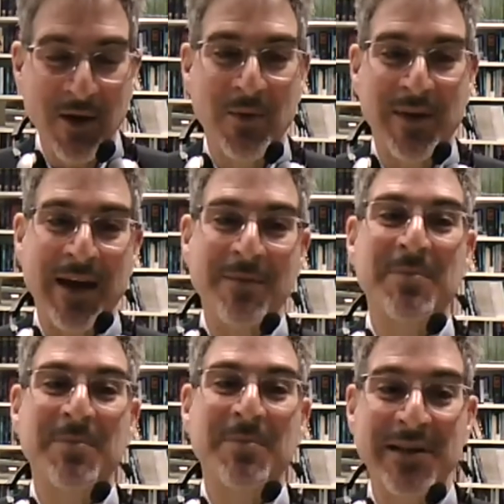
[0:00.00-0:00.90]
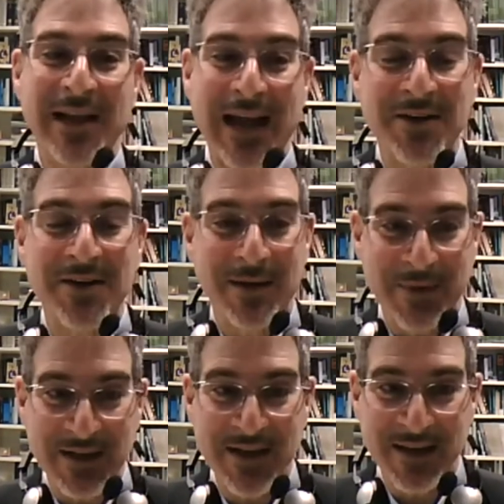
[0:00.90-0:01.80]
with a political outcome
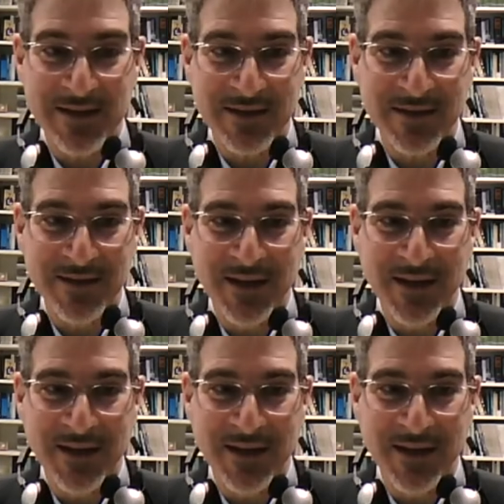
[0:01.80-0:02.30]
intended.